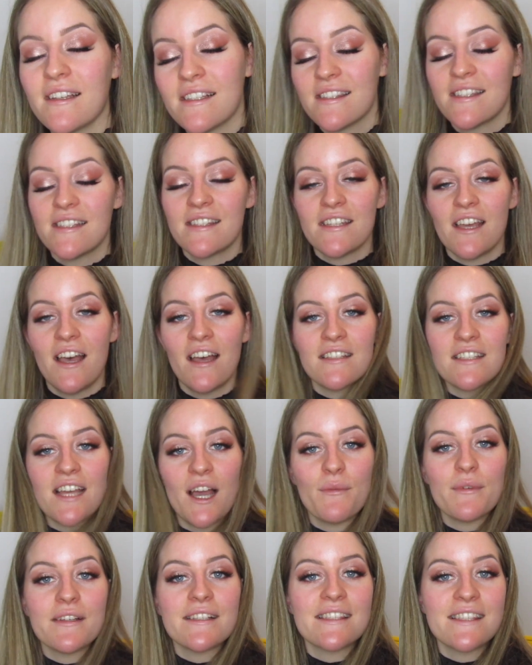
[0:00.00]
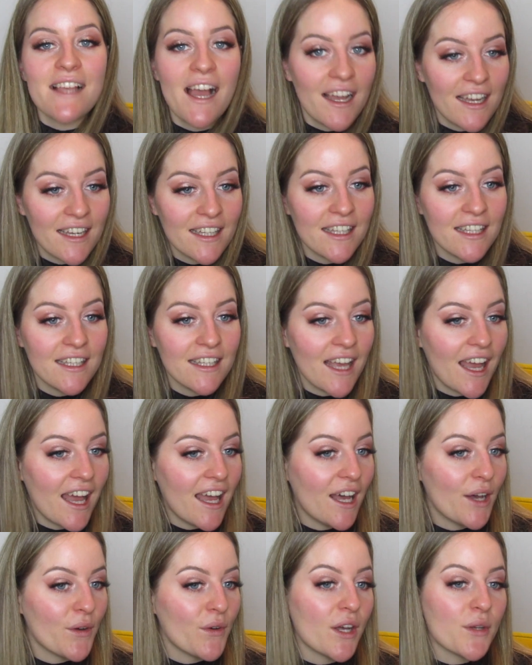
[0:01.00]
It's turned out exactly
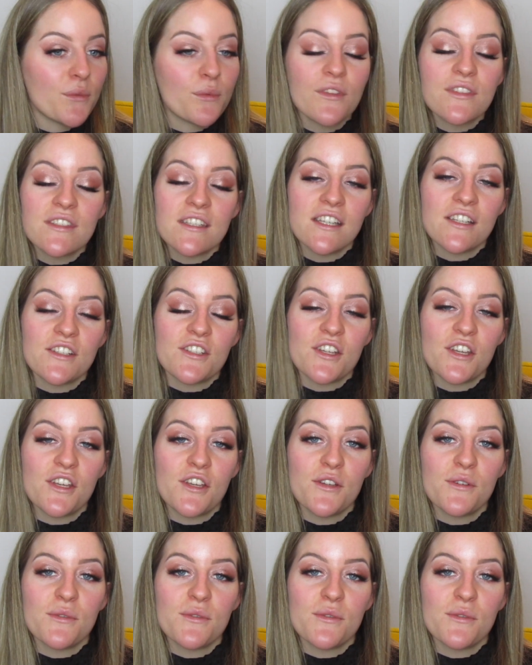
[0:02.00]
how I wanted it to,